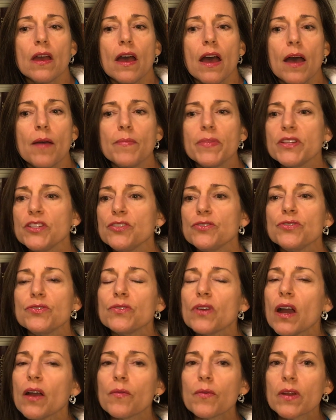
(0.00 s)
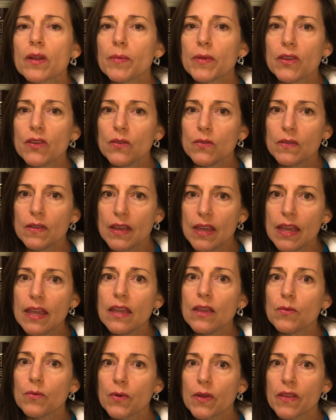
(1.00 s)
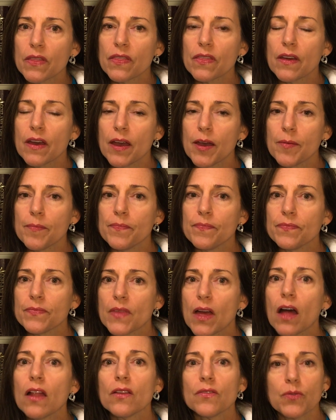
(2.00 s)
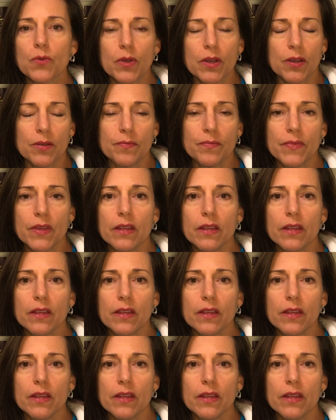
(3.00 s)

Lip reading: But you do not want to be using heat with olive oil.